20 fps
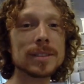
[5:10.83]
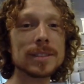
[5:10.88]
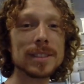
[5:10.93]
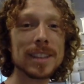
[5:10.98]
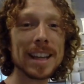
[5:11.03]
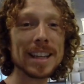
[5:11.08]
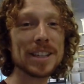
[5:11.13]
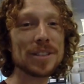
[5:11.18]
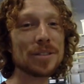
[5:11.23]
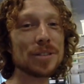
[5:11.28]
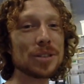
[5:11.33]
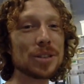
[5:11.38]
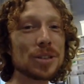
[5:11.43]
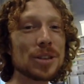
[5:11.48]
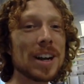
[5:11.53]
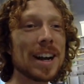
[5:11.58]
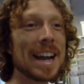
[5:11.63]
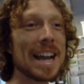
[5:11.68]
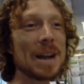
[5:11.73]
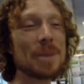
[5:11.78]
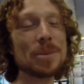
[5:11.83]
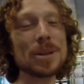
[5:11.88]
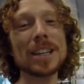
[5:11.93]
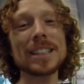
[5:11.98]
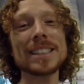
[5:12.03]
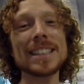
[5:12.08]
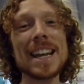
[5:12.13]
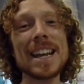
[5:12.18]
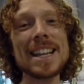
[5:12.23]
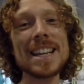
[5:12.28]
Thank you for helping
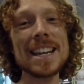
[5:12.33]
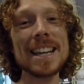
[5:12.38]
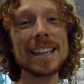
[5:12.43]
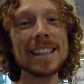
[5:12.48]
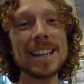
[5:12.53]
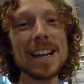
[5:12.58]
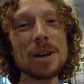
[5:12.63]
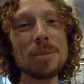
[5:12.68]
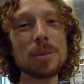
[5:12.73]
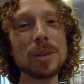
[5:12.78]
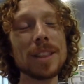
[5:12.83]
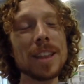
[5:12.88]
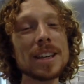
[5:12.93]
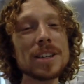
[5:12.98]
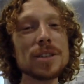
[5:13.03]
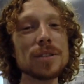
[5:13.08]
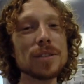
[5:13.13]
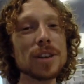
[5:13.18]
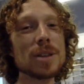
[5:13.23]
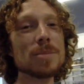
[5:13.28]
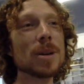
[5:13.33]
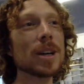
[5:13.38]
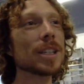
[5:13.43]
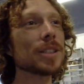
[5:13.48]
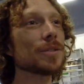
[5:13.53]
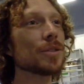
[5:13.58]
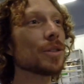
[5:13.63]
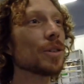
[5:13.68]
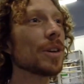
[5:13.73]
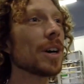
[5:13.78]
us get here. Thank you very much
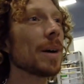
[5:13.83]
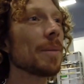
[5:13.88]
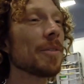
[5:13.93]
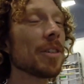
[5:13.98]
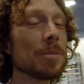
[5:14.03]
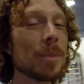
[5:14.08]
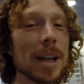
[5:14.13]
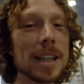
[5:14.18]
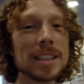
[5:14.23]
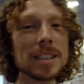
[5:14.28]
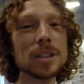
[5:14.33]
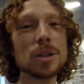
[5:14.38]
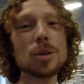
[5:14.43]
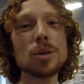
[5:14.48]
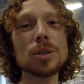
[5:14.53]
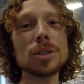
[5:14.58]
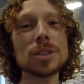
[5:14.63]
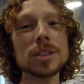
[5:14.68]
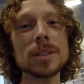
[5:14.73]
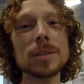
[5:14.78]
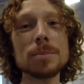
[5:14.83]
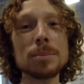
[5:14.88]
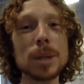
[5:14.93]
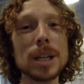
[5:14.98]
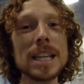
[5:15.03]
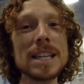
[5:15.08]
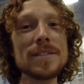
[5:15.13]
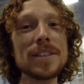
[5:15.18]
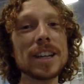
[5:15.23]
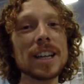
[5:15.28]
for placing the orders and
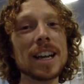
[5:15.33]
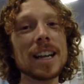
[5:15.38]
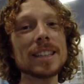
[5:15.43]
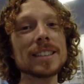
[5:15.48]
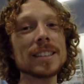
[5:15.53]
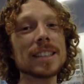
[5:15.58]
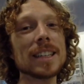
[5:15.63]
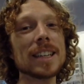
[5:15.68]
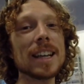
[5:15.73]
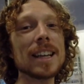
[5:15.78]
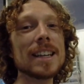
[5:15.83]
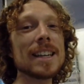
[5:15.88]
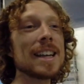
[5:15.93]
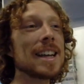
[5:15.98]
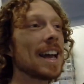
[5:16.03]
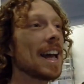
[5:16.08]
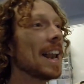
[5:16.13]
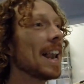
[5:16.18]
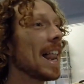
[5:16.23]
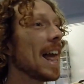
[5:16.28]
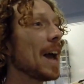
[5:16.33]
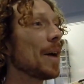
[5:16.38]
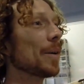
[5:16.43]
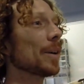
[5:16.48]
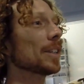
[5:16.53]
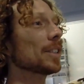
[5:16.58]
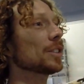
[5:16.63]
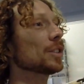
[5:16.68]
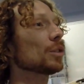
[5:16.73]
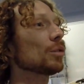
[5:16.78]
believing in us and allowing
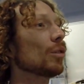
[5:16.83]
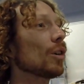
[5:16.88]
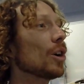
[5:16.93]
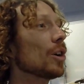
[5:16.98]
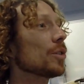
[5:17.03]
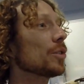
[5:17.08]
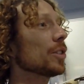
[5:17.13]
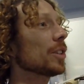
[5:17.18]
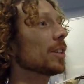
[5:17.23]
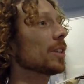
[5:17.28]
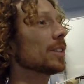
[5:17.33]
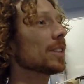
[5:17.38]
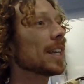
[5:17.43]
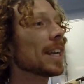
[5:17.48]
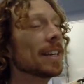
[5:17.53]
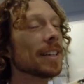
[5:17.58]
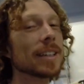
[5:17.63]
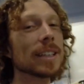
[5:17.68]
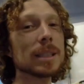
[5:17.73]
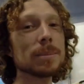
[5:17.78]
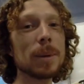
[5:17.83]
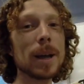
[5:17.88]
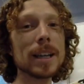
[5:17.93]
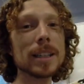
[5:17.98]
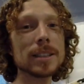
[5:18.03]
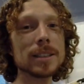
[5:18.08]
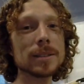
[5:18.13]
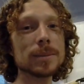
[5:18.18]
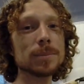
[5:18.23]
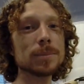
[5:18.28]
us to grow to get to this
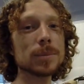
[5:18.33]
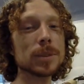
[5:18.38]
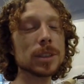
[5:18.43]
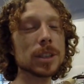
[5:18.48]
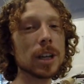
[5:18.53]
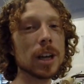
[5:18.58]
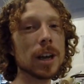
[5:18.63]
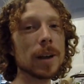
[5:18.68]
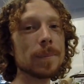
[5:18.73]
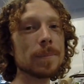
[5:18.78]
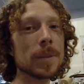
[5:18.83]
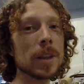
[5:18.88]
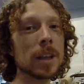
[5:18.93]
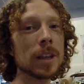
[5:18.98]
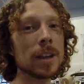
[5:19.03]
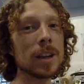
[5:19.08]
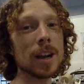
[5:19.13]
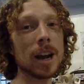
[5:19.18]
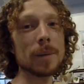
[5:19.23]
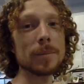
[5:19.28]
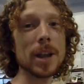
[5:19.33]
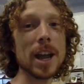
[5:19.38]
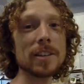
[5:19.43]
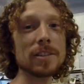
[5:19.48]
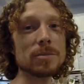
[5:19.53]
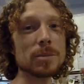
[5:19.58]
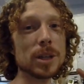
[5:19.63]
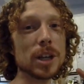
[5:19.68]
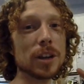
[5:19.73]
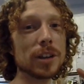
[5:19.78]
space. So I'm Dave
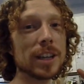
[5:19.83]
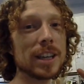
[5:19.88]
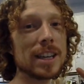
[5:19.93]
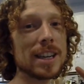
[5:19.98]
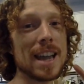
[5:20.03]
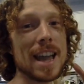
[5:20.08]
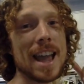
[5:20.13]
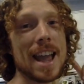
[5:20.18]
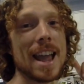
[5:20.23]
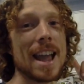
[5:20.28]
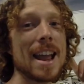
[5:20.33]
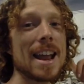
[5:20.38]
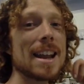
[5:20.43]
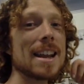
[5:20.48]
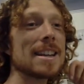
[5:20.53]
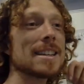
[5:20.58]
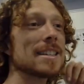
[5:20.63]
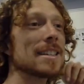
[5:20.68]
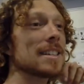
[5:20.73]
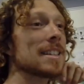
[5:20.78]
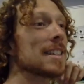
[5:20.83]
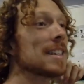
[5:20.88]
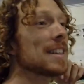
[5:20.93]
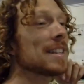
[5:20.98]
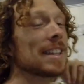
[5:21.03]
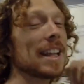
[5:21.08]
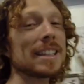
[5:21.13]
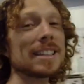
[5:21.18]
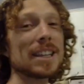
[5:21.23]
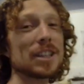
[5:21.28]
from BOgear, and
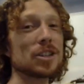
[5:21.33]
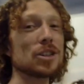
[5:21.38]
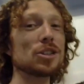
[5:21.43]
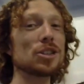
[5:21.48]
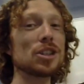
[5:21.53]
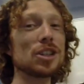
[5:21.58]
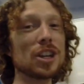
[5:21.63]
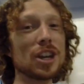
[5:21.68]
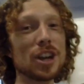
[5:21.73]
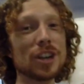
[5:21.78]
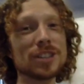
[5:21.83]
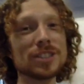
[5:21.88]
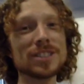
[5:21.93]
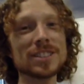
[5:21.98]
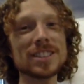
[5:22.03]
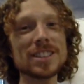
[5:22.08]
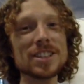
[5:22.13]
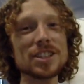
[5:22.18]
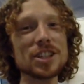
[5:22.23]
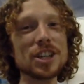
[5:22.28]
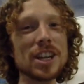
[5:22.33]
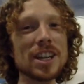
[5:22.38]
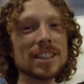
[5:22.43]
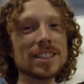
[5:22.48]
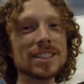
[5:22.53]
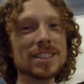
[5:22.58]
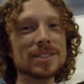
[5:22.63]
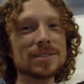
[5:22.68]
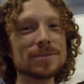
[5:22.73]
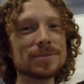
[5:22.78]
that's our new studio.
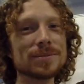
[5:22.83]
Cheers.